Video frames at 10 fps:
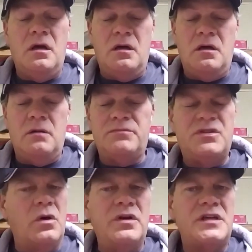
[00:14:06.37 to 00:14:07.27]

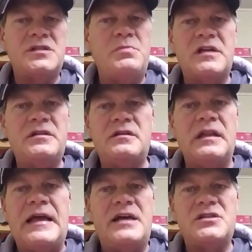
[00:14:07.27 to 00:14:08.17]
don't expect it to
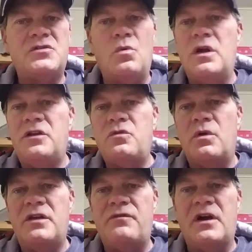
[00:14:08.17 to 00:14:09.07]
last 20,
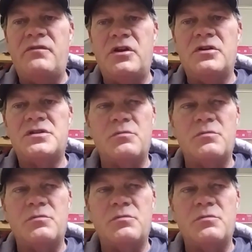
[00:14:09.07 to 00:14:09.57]
25 years.